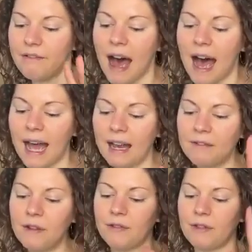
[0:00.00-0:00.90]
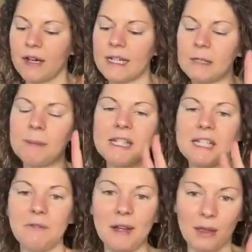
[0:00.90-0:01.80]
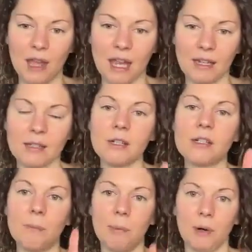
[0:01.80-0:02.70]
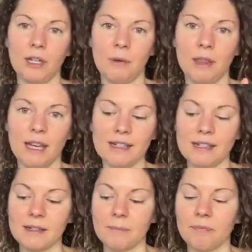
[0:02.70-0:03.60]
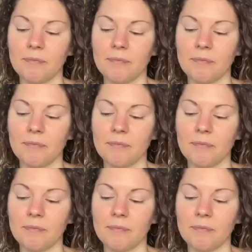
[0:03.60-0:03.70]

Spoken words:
5 very specific things to support you in this.